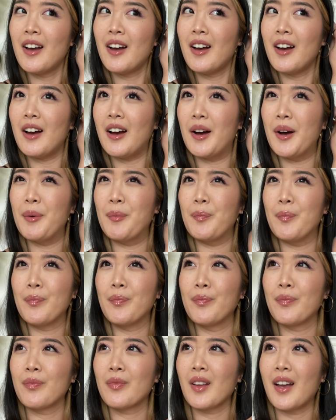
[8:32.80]
I
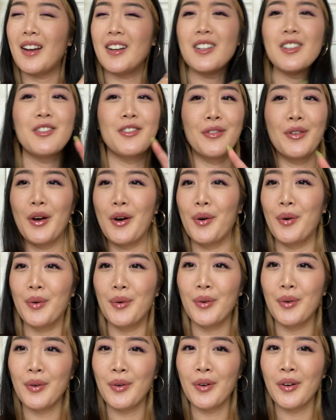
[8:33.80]
didn't
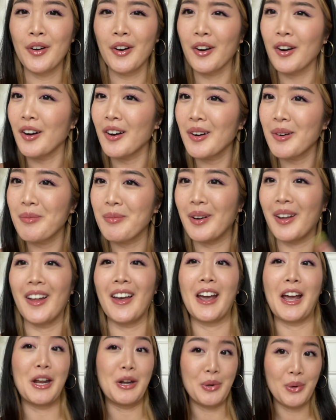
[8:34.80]
know her, but like
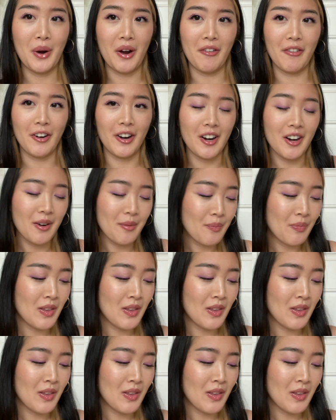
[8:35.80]
I knew of her,